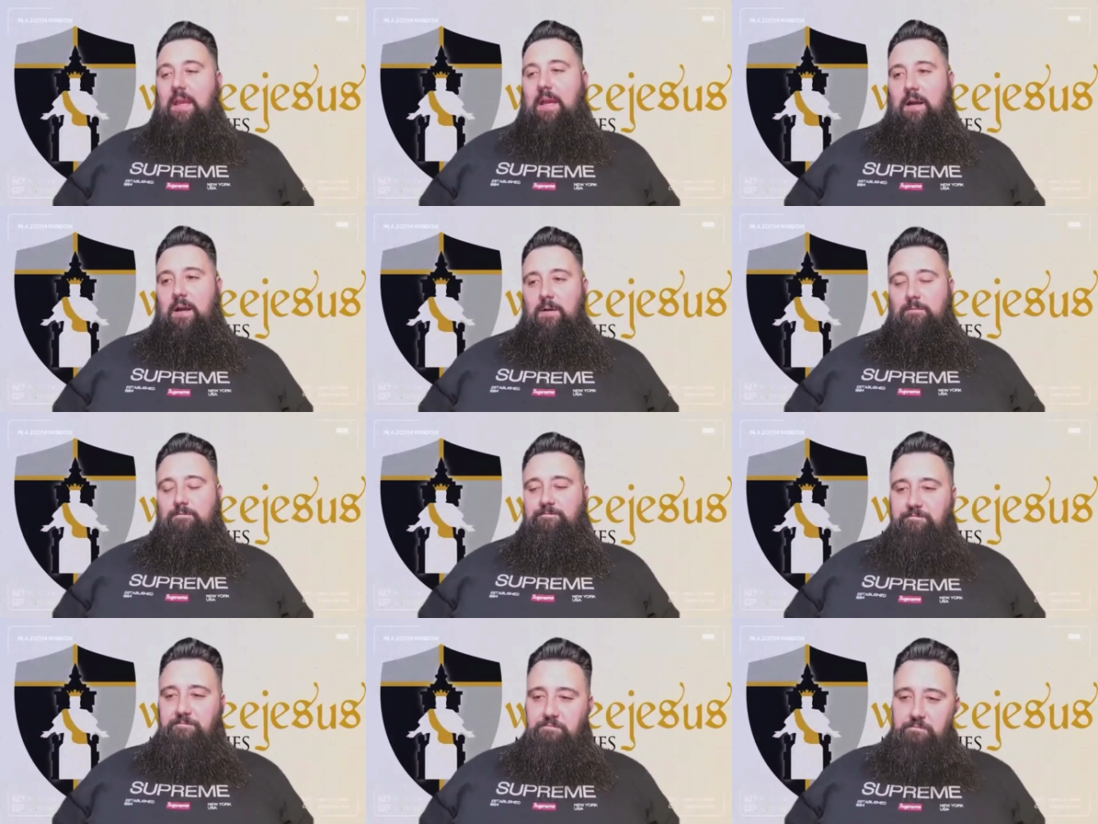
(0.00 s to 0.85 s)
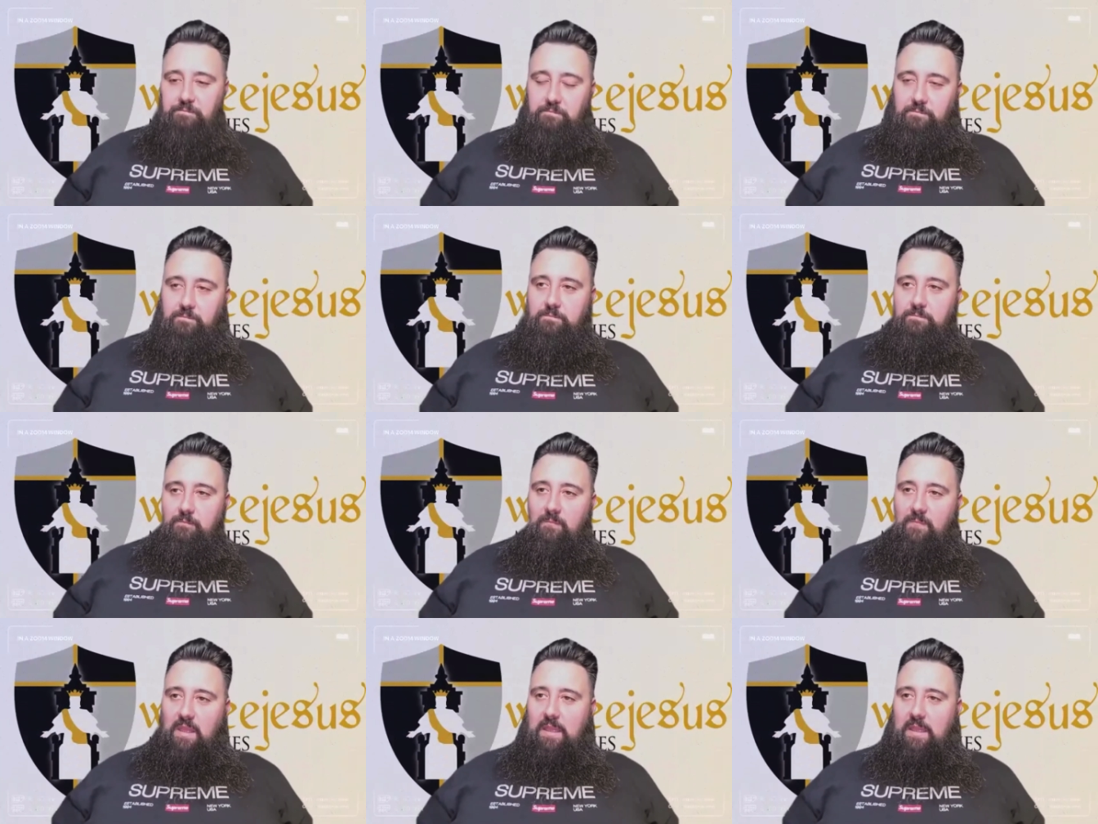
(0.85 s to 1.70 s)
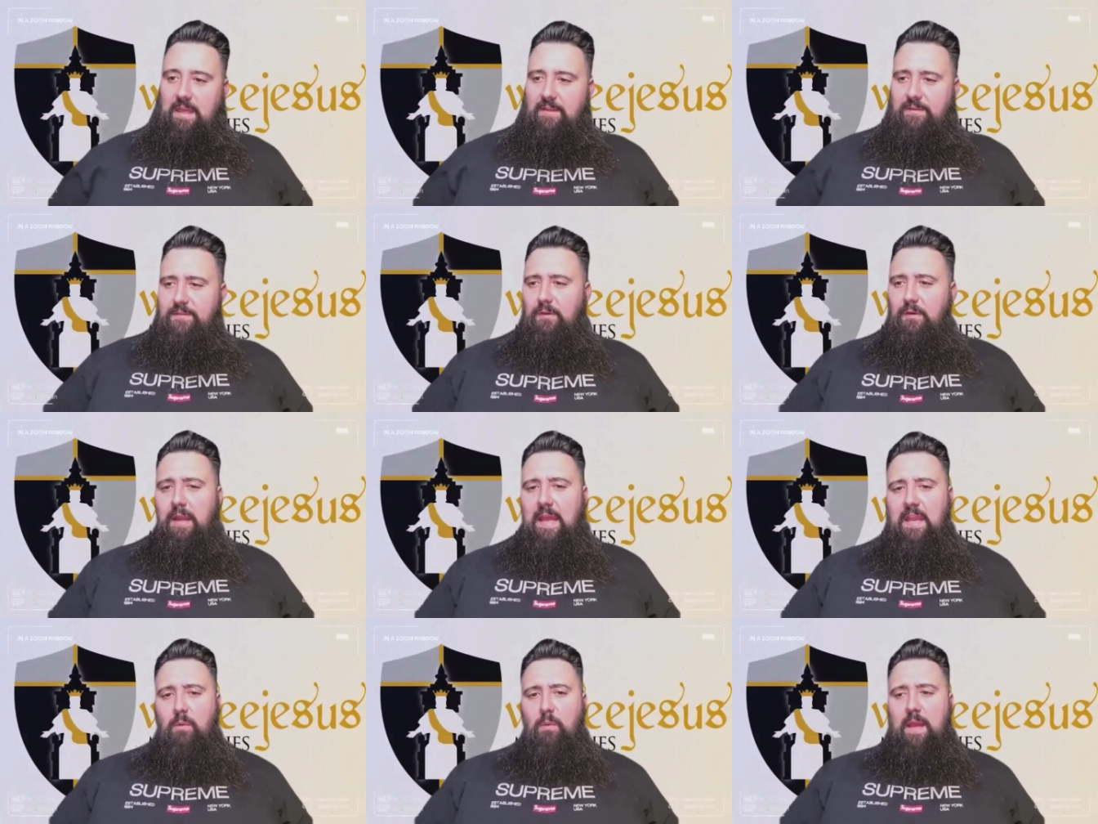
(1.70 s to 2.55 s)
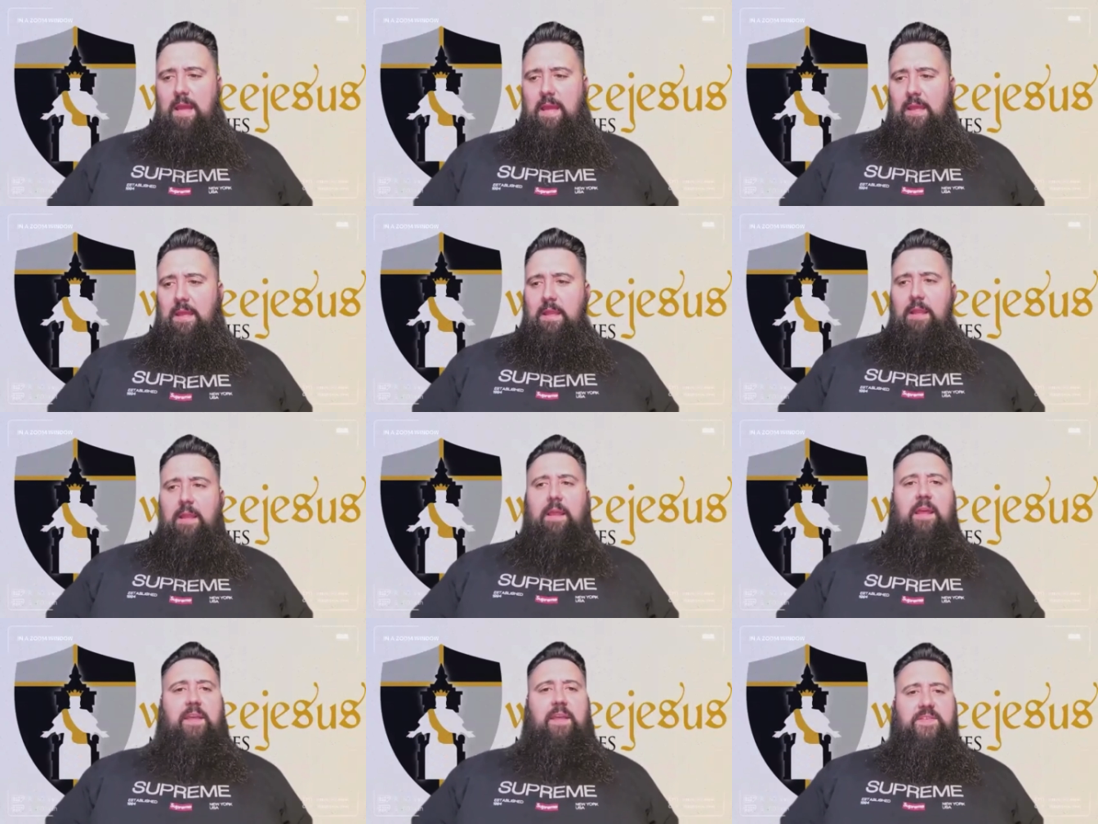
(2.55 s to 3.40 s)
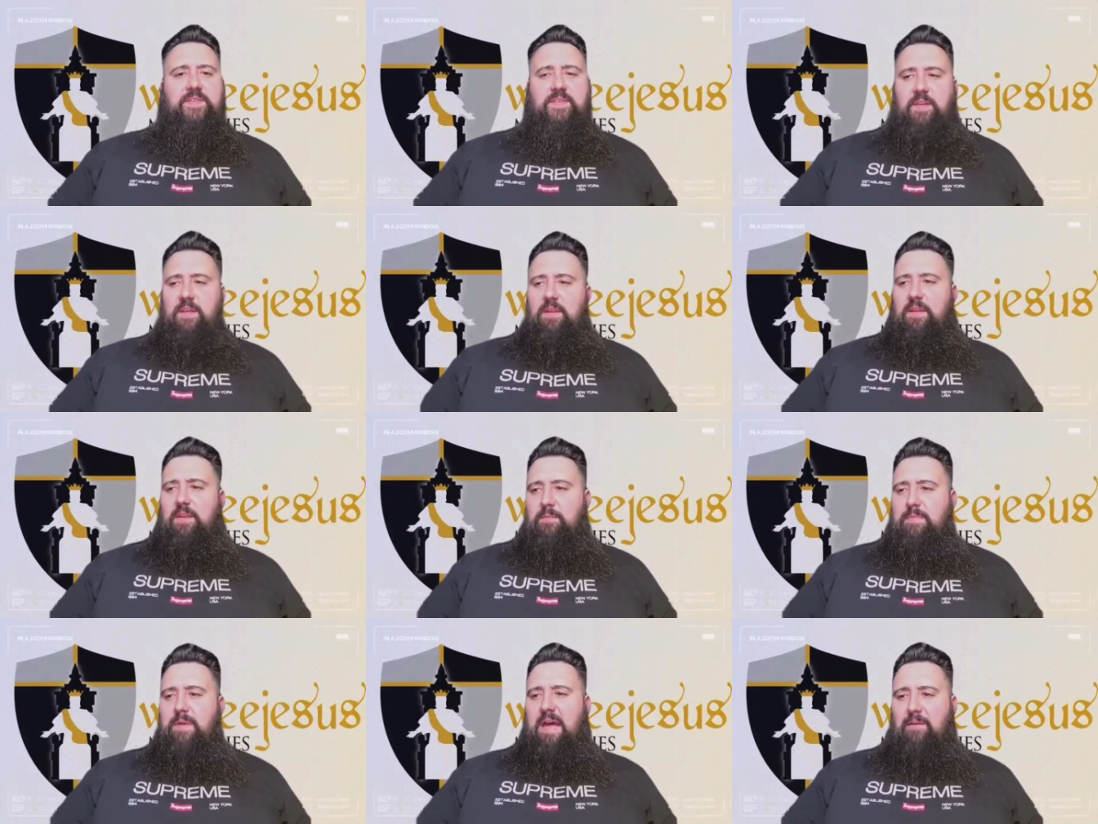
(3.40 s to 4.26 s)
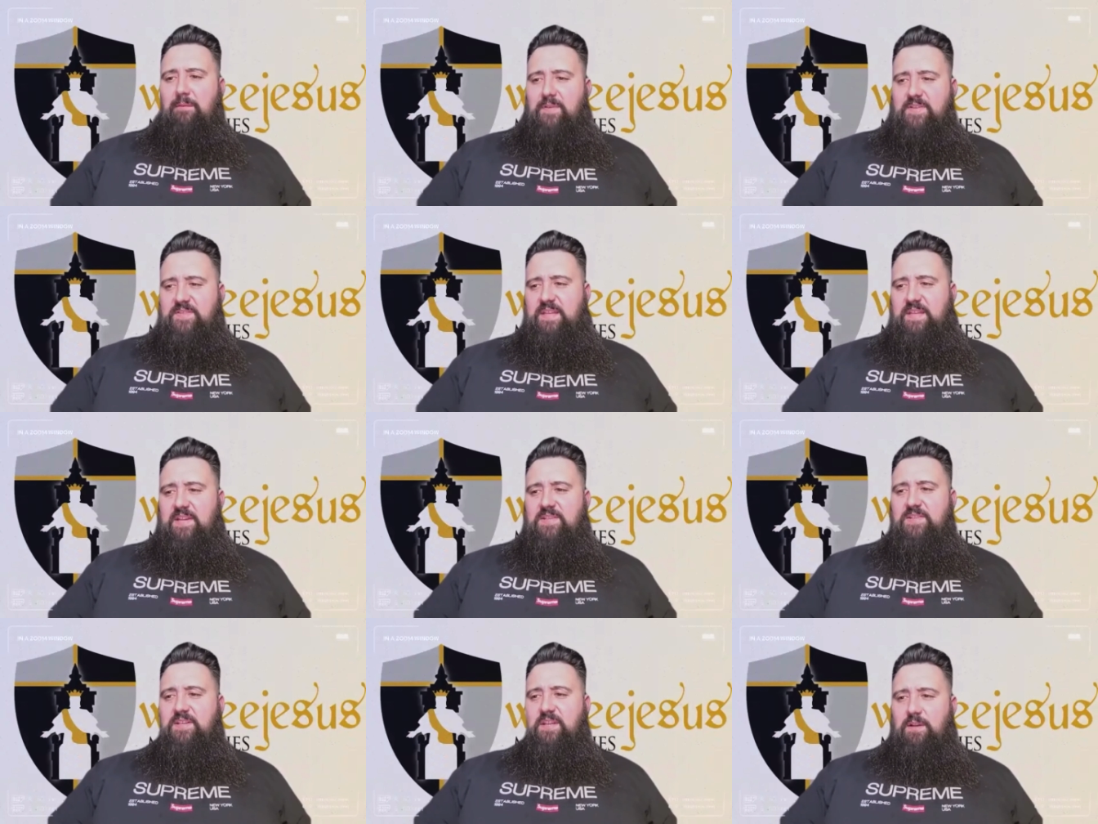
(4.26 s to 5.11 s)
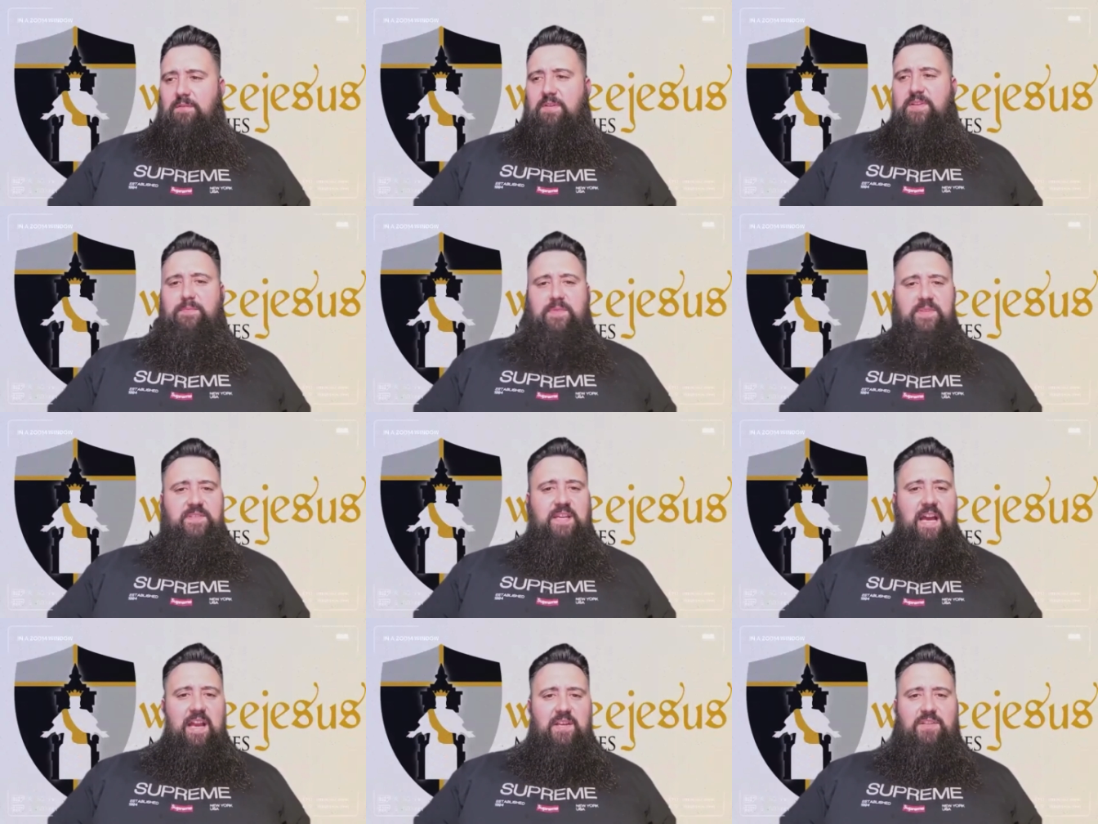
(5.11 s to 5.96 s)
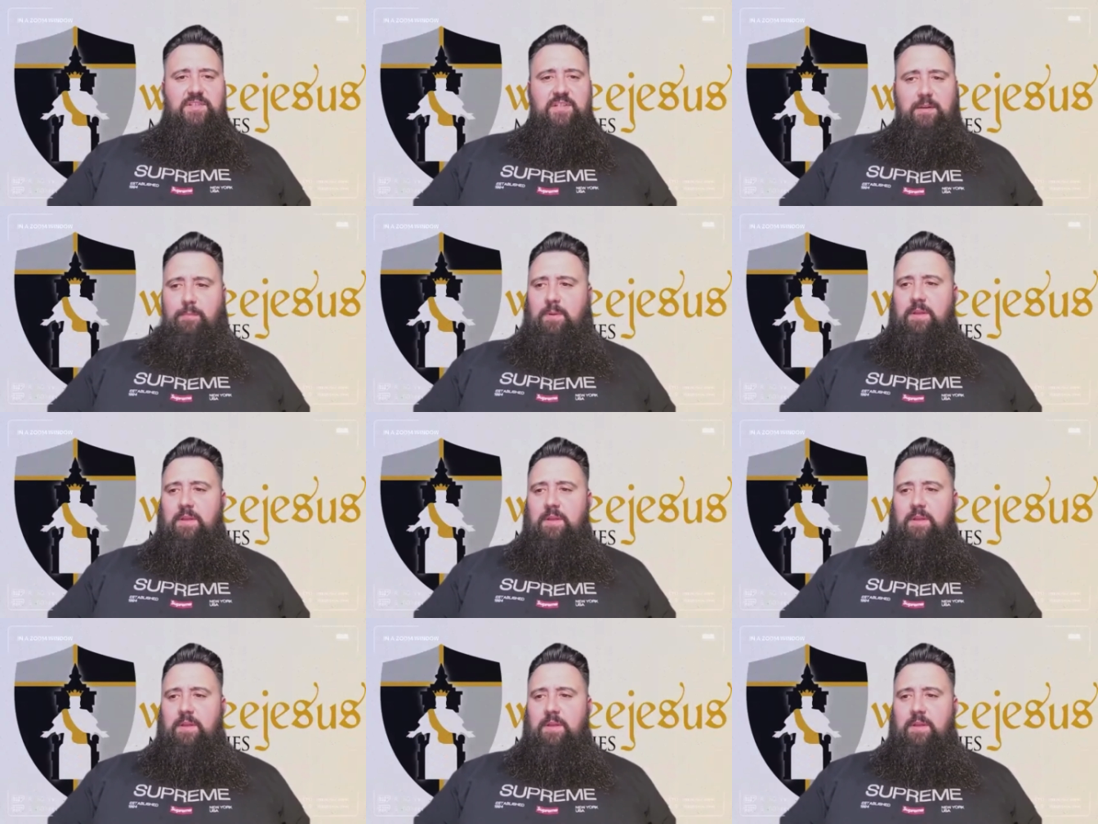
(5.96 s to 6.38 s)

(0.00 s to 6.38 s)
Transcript: Um, and so anyway, his the manifestation of his messiahship